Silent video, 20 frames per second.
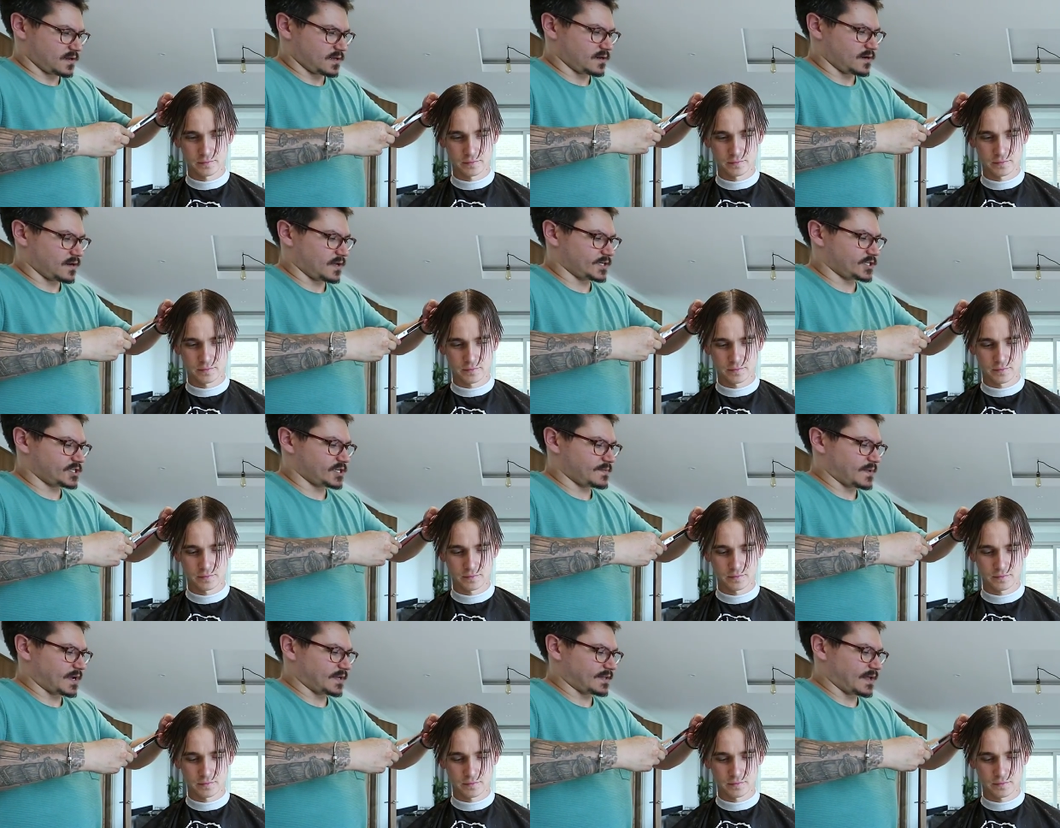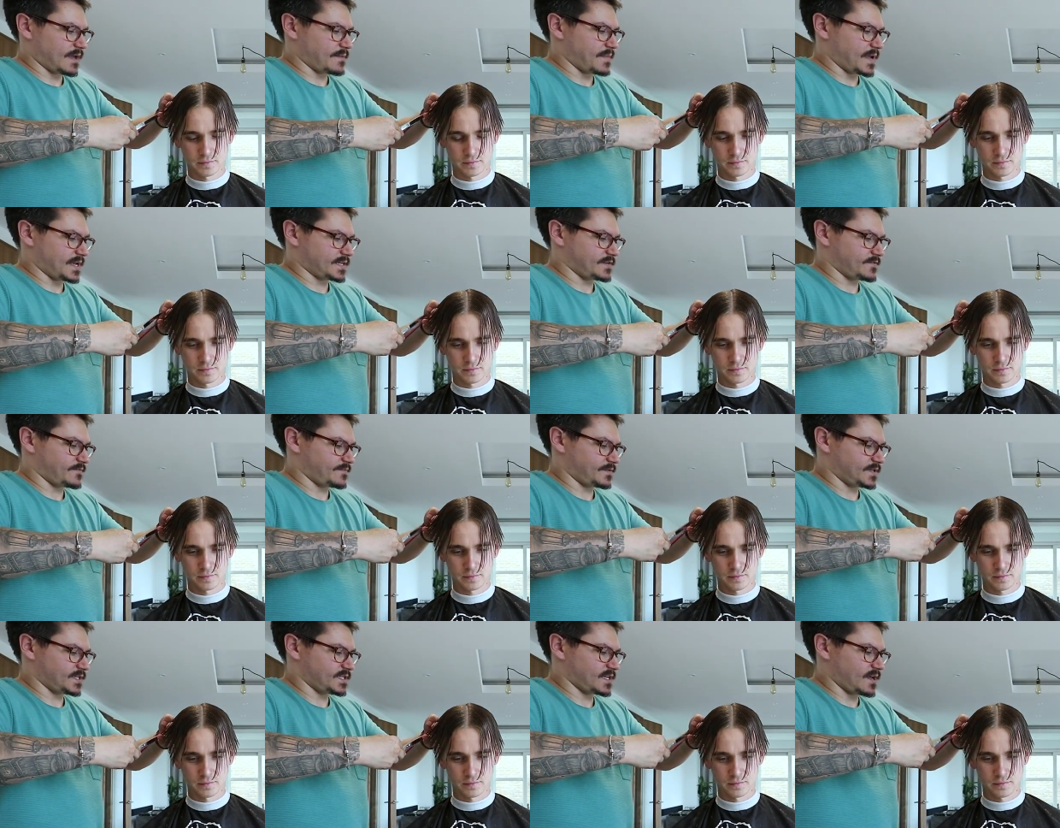Speaker 1: You know, like she made that massive.
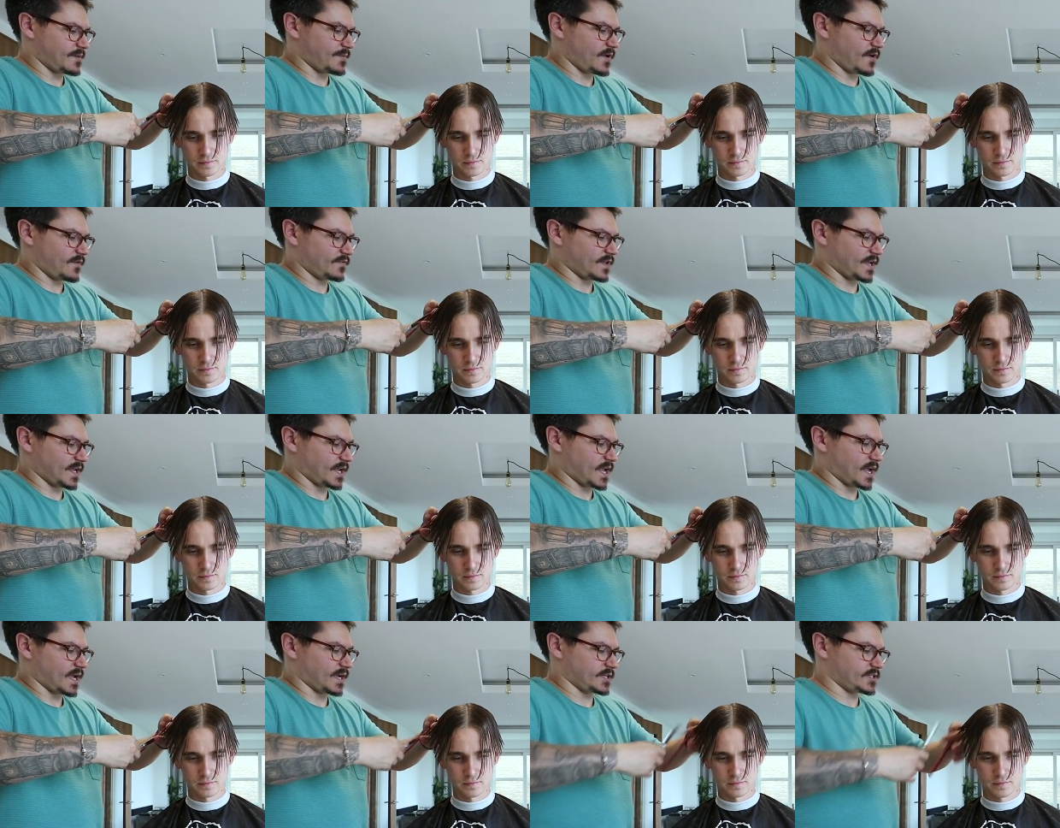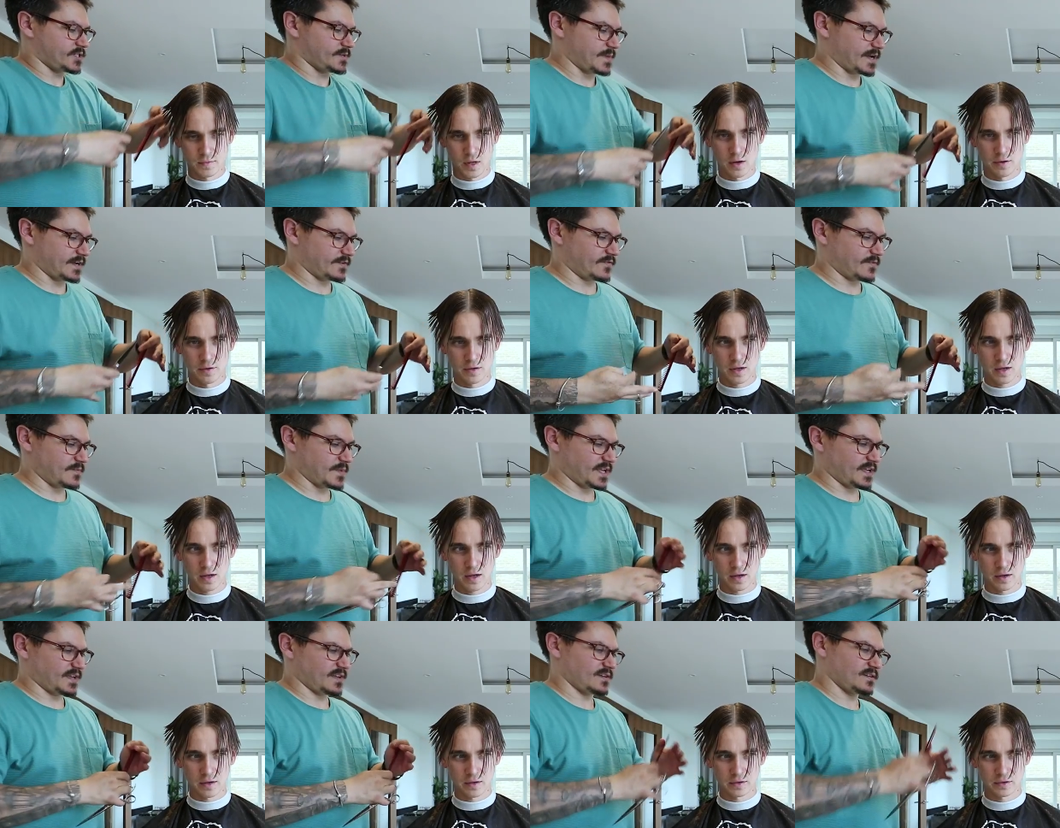Did you see that birthday cake she oh, made? Oh
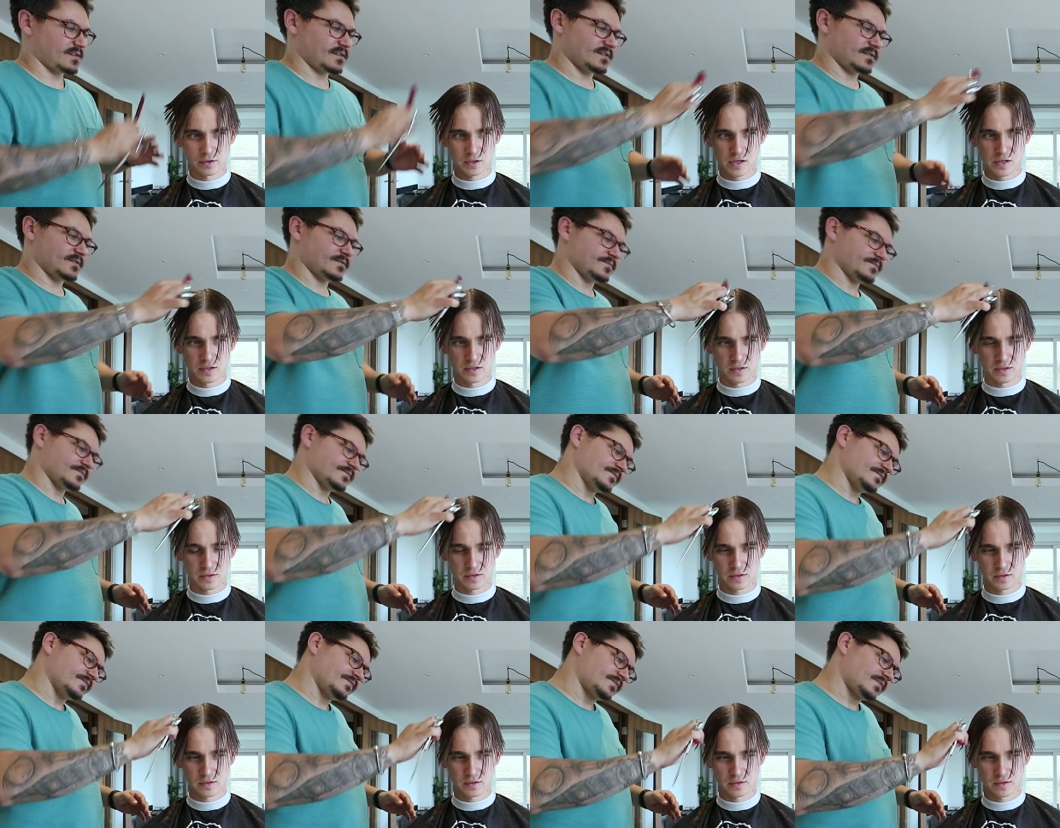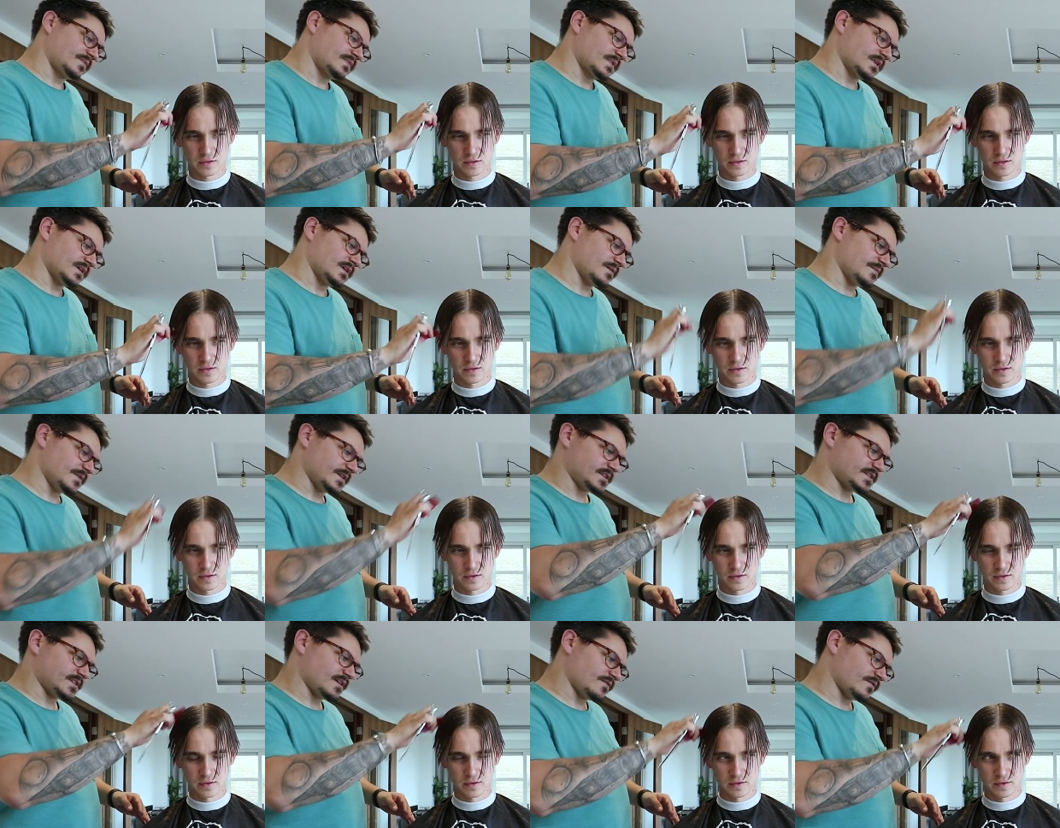yeah. Jesus. I
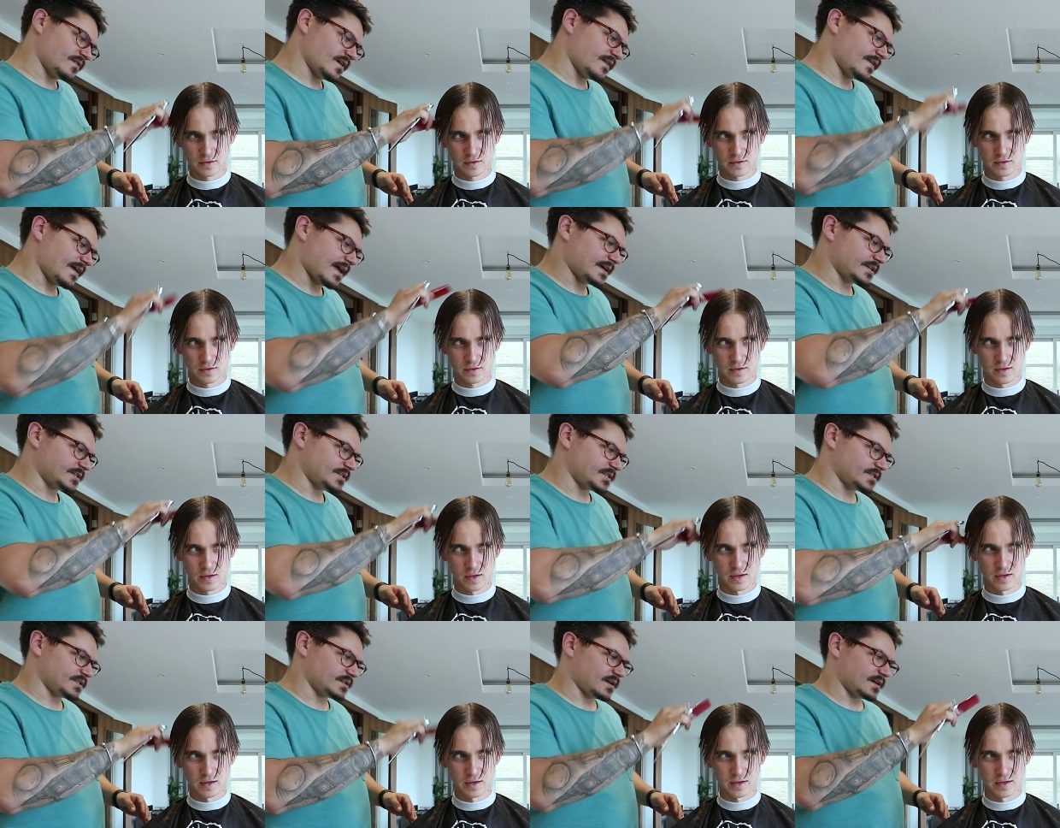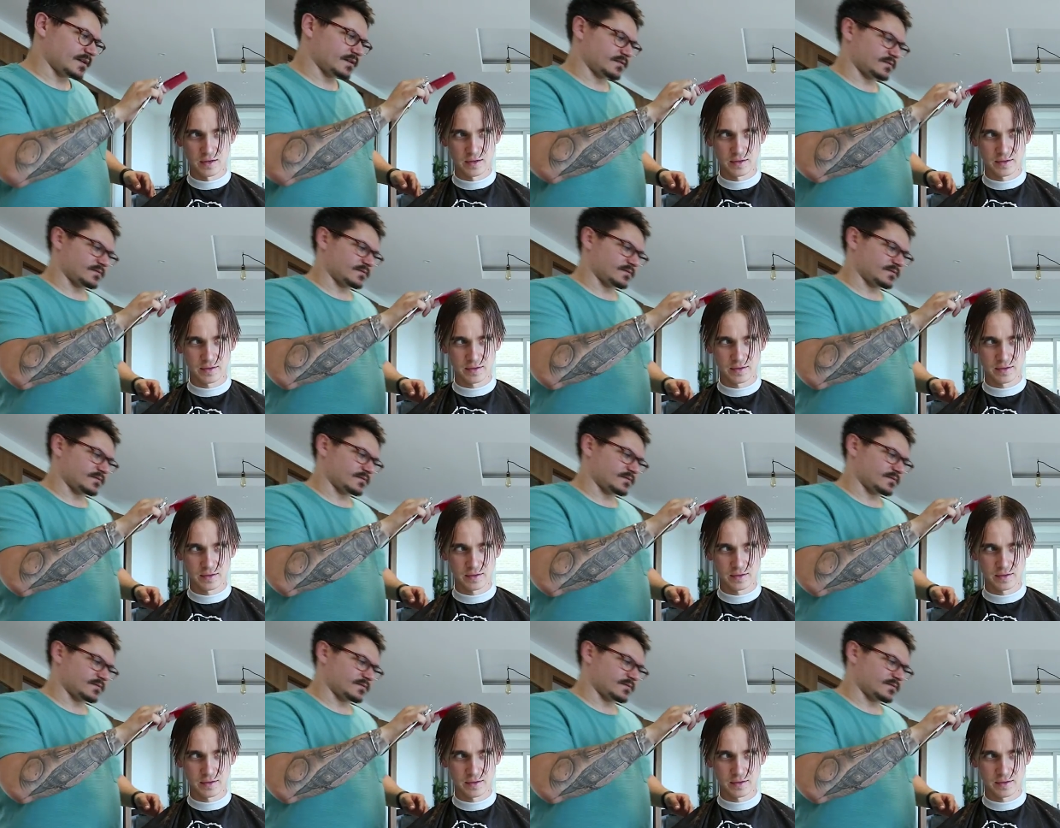mean, stuff like that. Yeah. She's yeah.